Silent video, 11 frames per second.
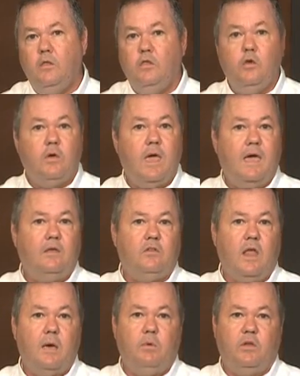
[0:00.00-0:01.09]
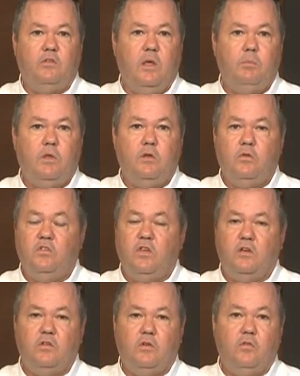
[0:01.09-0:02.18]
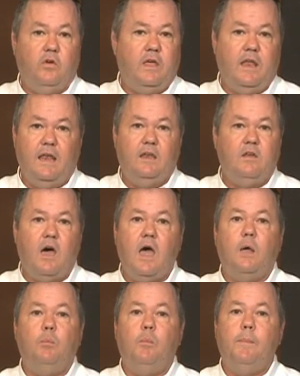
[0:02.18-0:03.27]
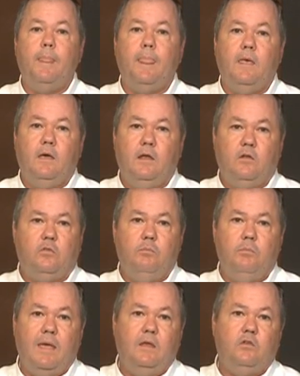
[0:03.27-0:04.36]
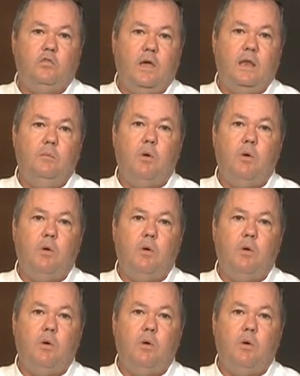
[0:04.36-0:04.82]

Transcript: The UK is liable to tip into recession really at any time, and its main trading